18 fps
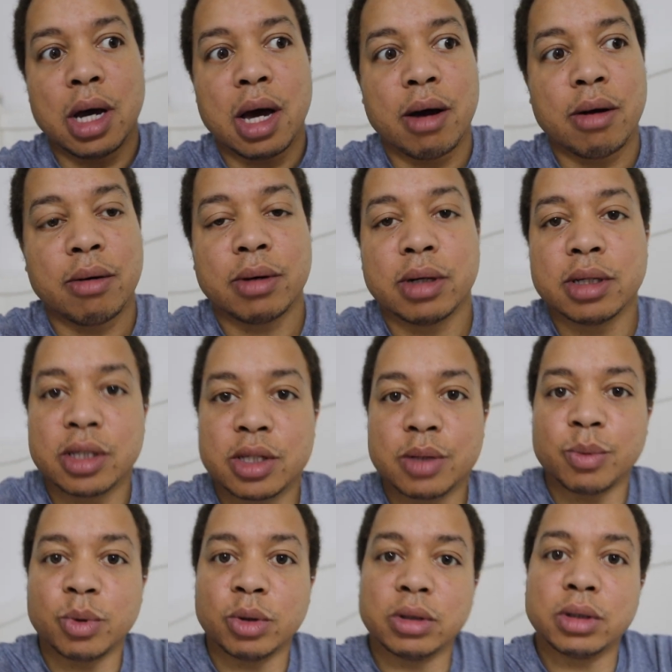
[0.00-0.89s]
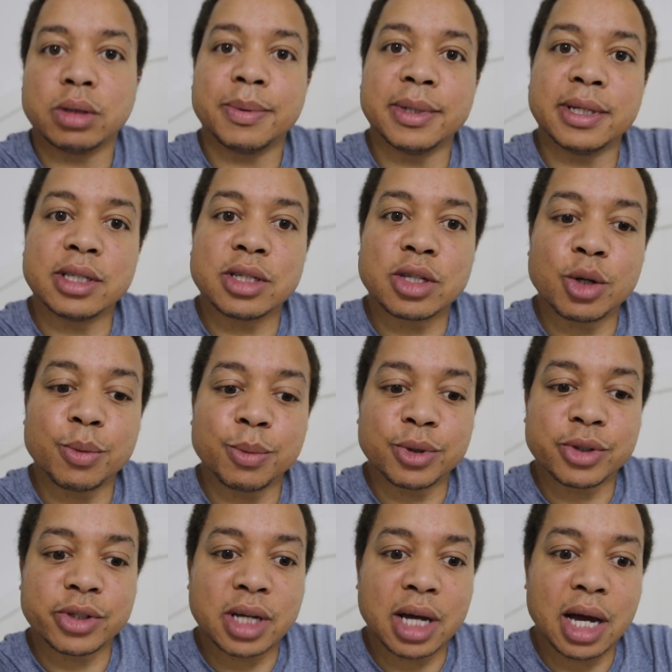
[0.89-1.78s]
How can someone spend so
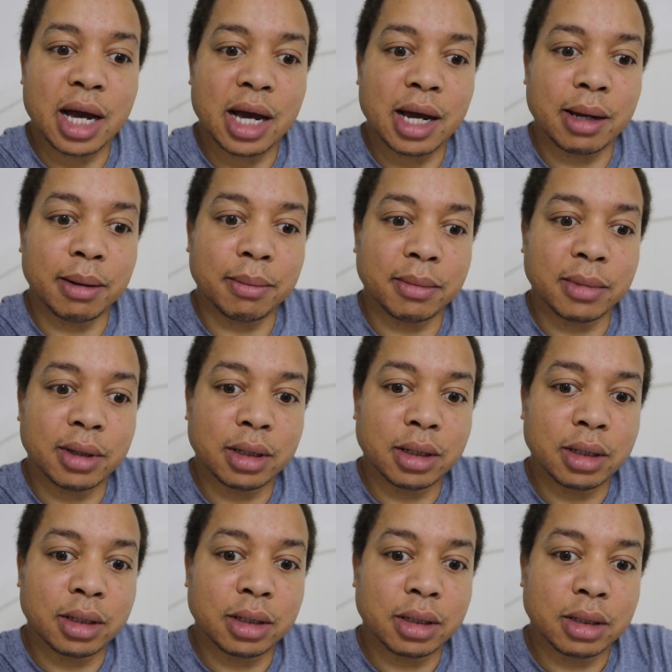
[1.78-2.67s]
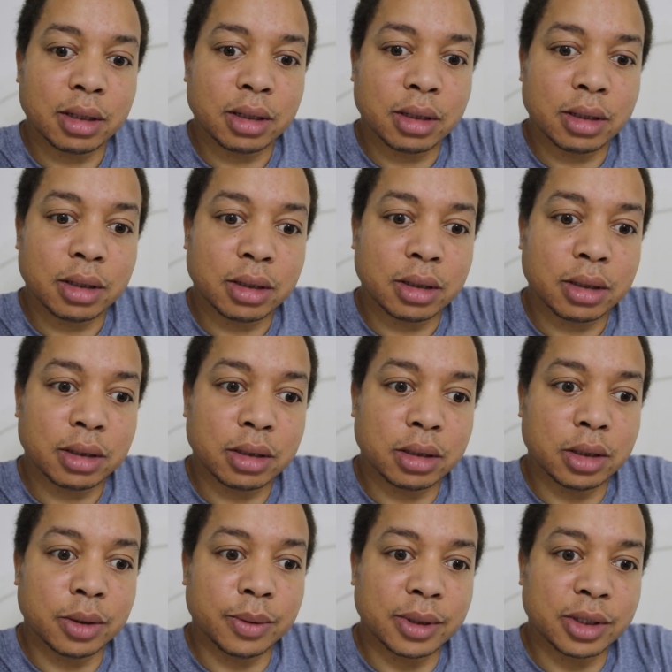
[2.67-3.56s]
much time
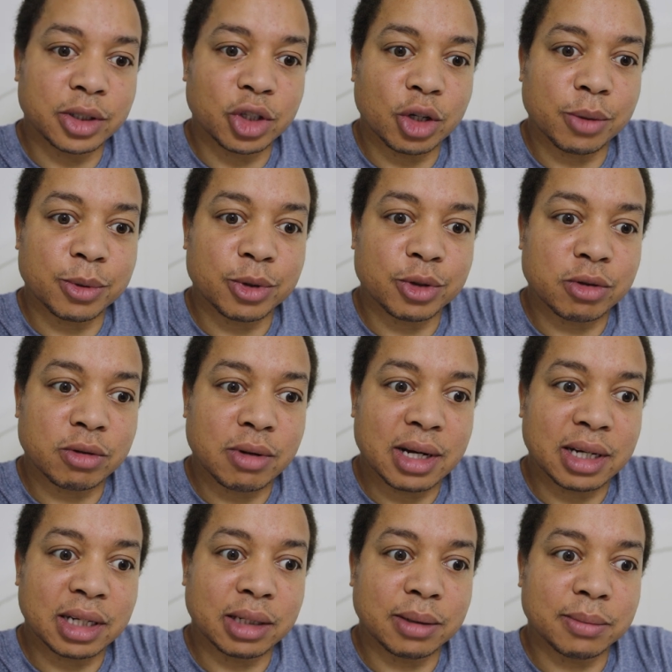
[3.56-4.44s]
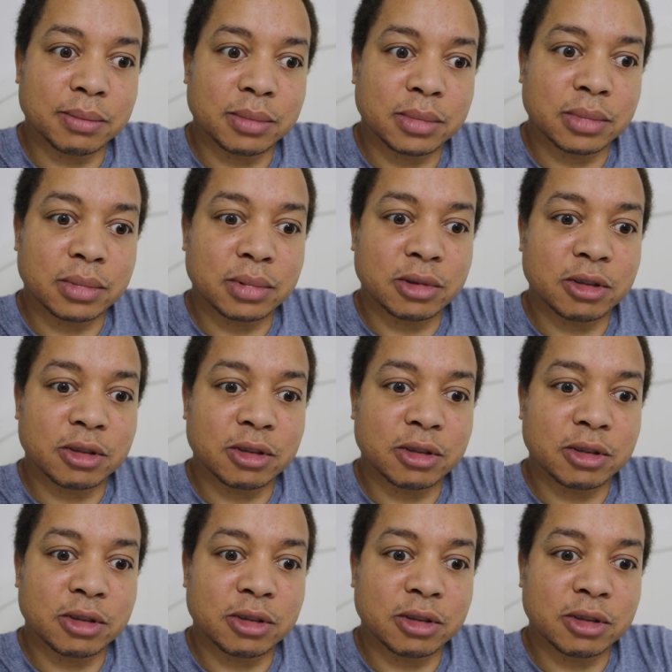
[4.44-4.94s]
doing so much random,